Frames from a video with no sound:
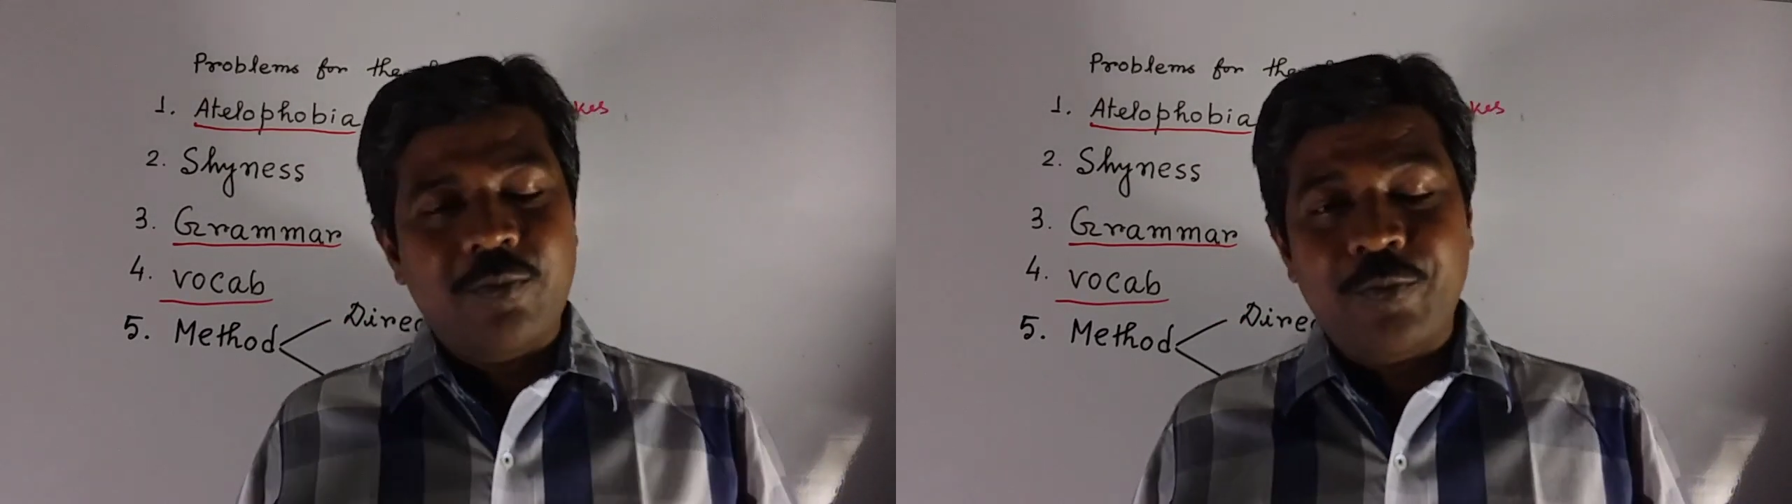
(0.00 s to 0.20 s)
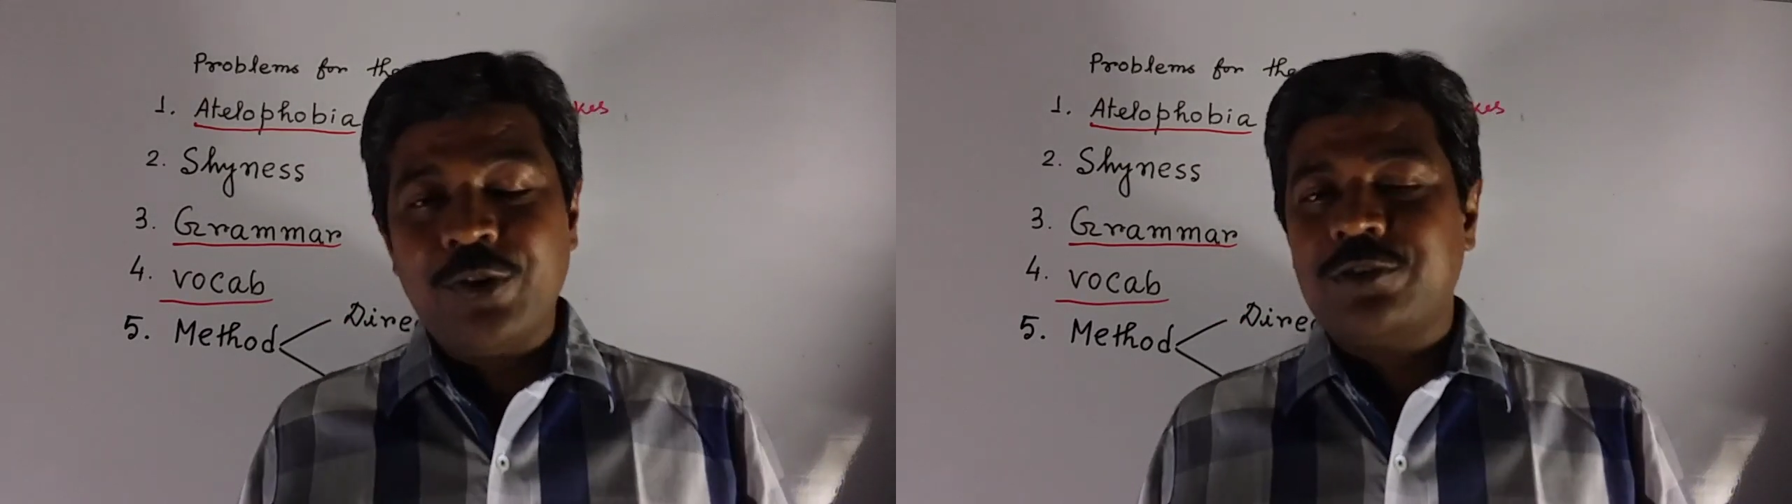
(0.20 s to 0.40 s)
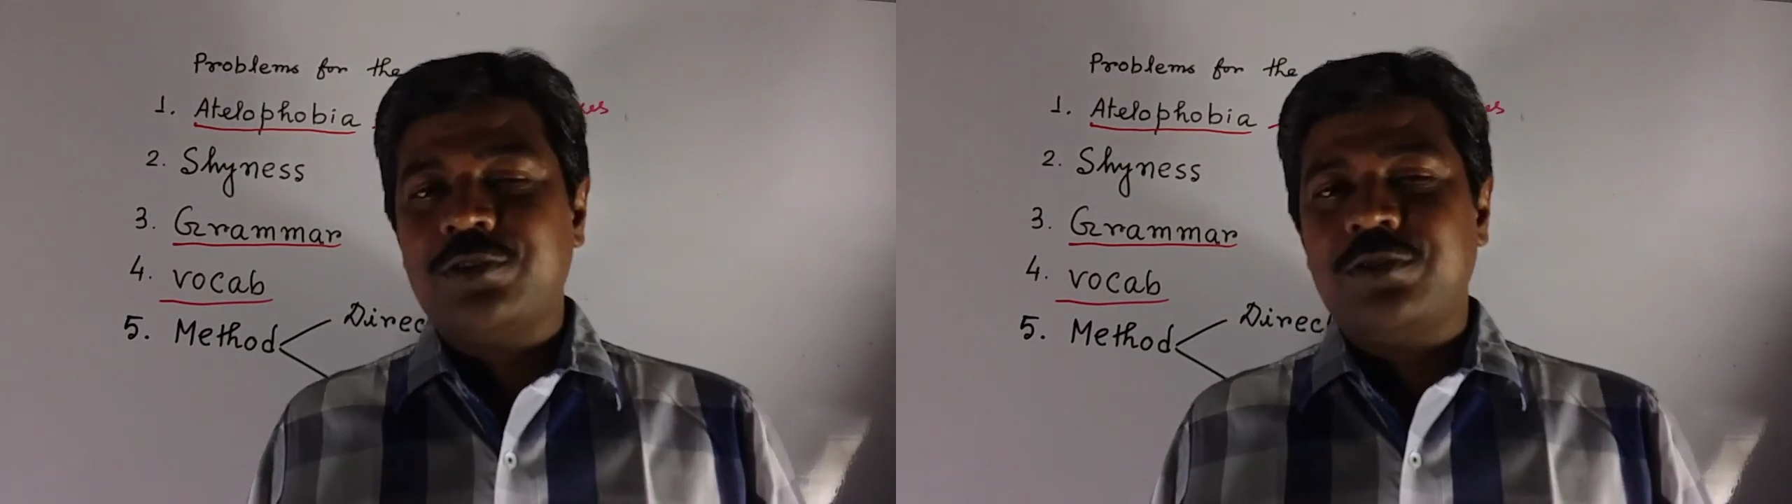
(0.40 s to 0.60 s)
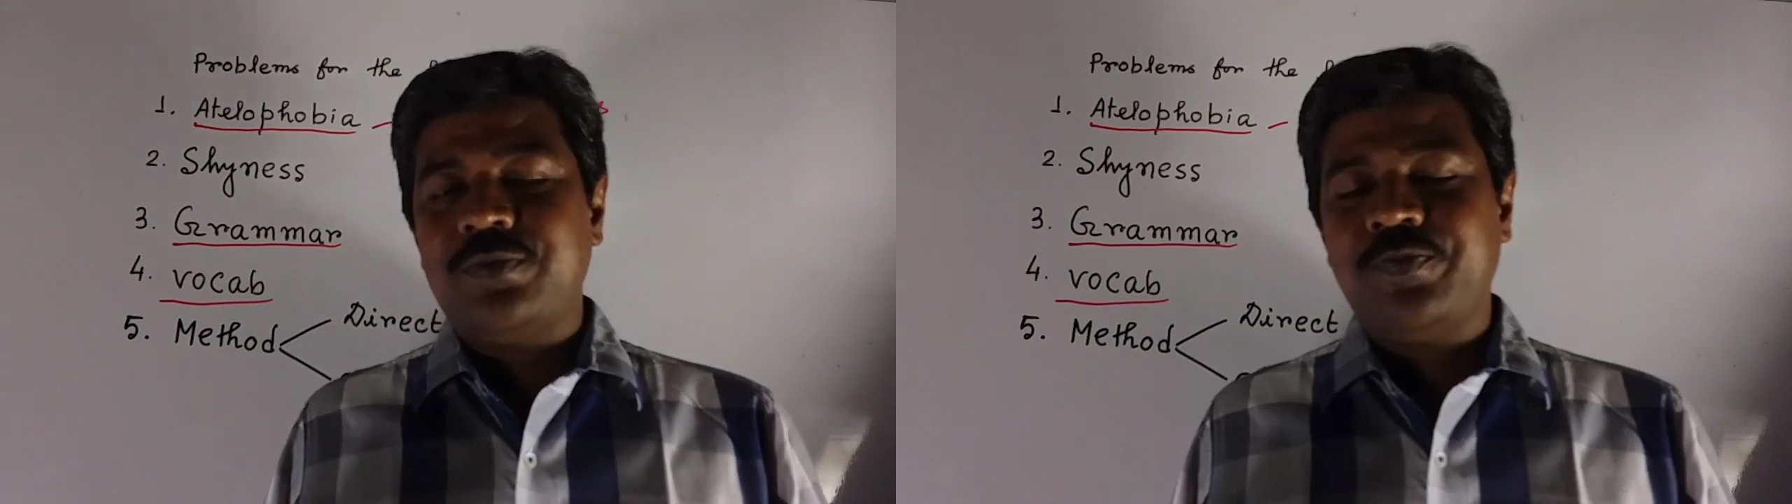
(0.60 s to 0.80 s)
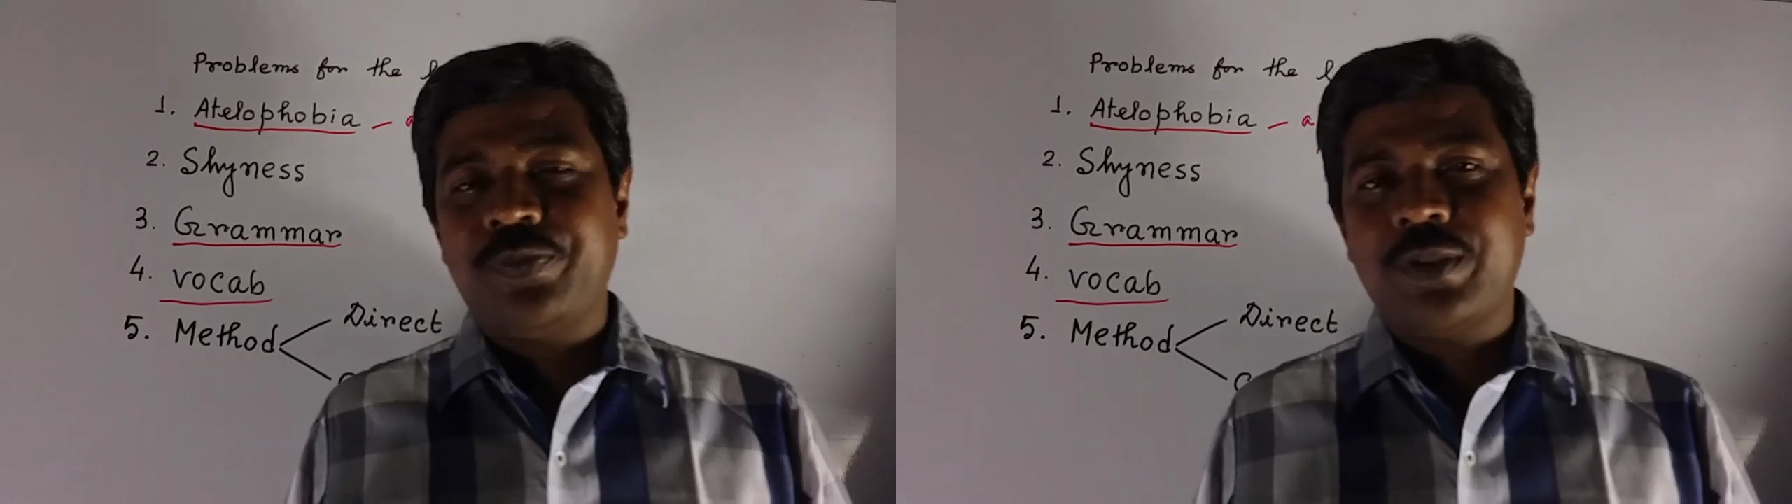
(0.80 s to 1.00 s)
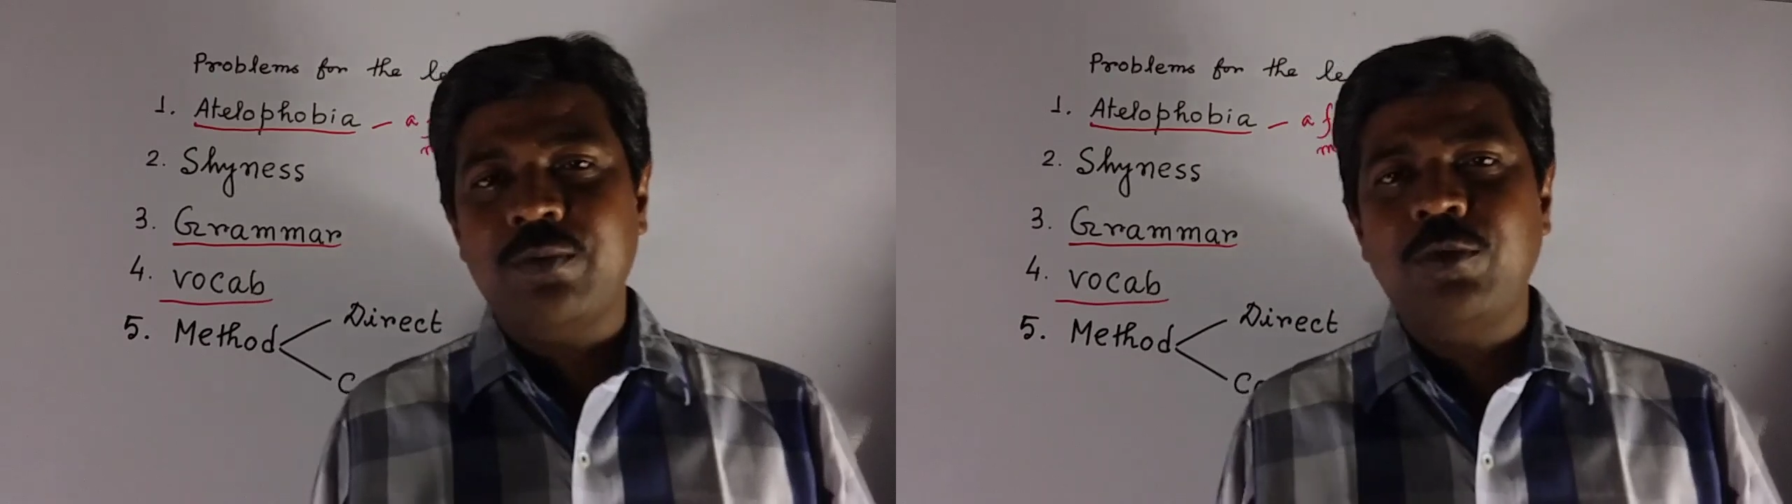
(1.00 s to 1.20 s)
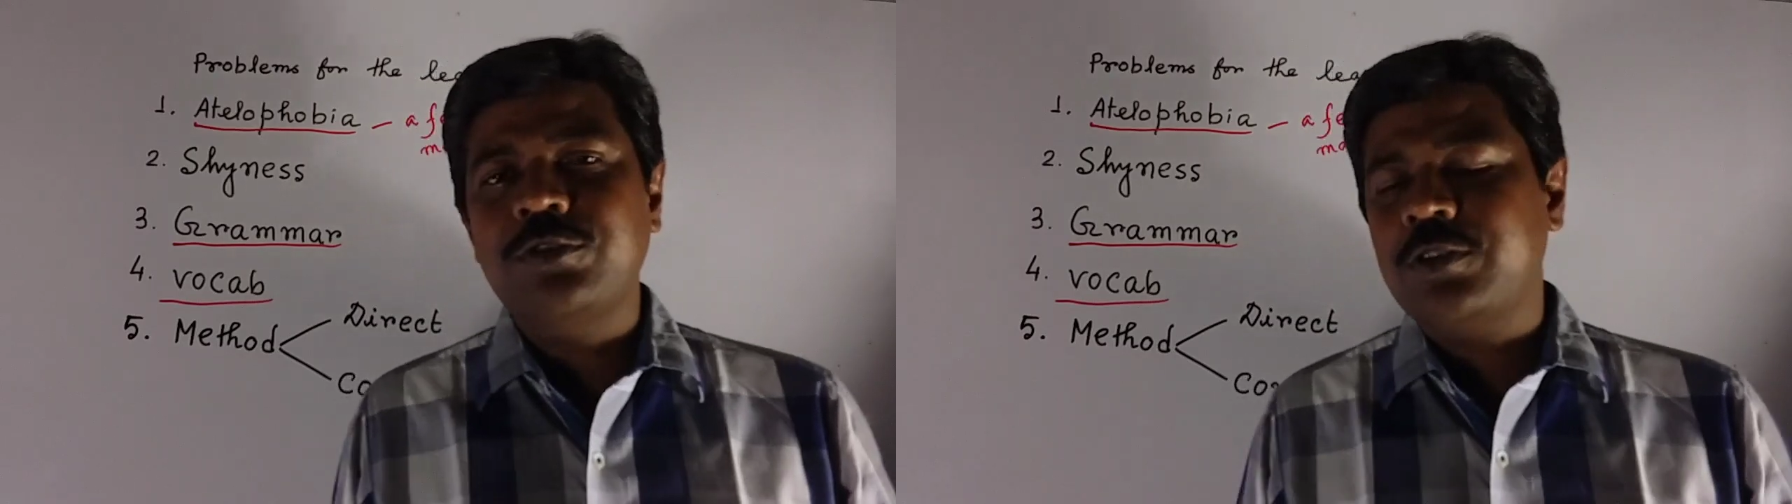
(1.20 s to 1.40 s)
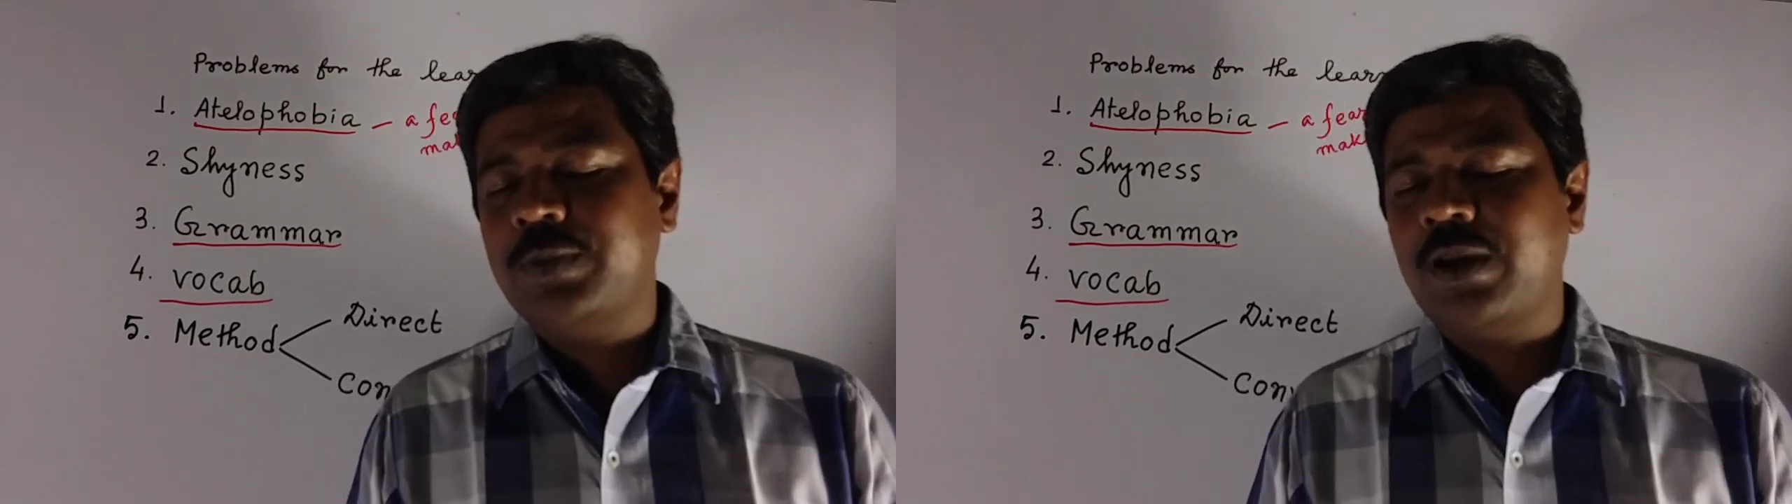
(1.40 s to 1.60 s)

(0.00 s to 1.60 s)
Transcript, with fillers: Most, most of